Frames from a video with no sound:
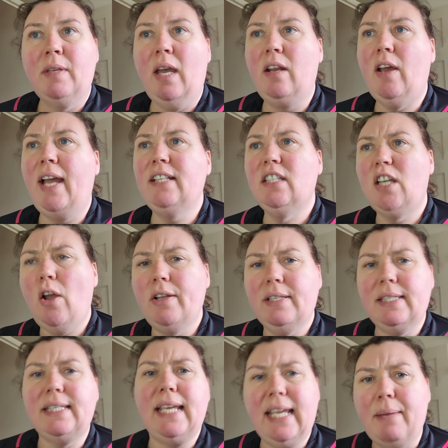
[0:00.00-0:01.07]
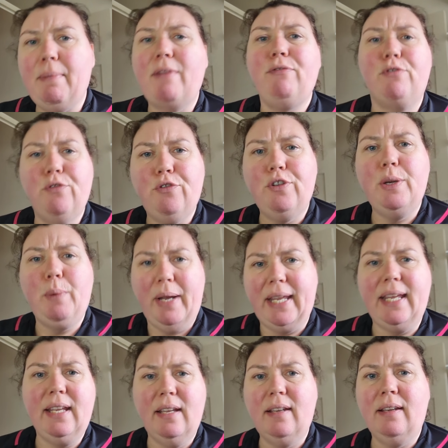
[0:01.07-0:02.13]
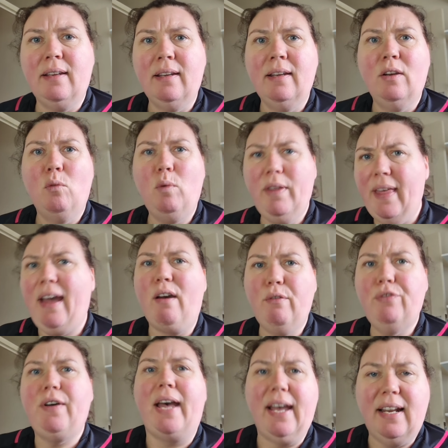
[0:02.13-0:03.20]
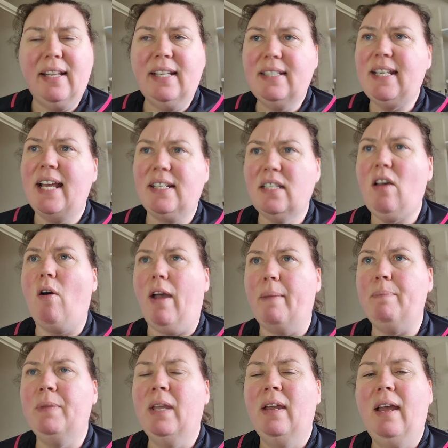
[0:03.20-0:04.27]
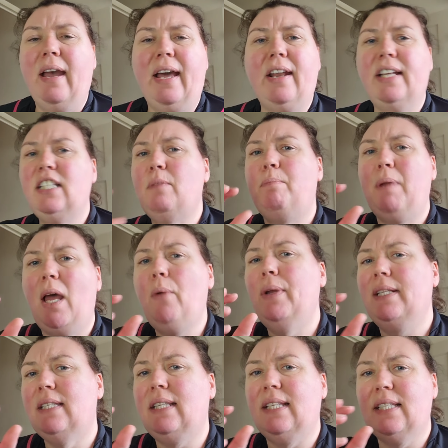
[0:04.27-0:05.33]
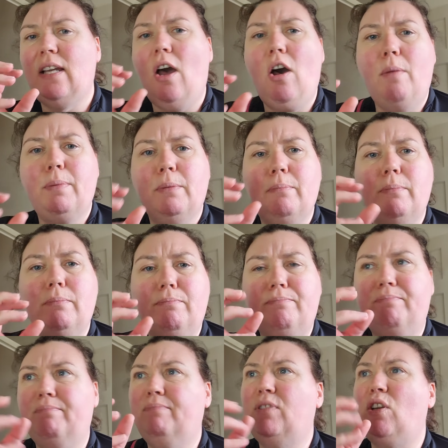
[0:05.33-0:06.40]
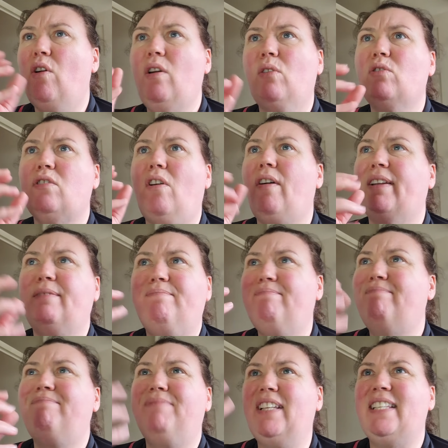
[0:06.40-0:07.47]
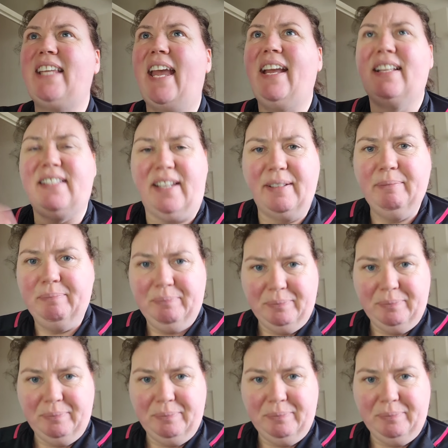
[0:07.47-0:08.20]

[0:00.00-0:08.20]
And I had to go and see him every week without fail at a set time, and I had to blow into this carbon monoxide detector,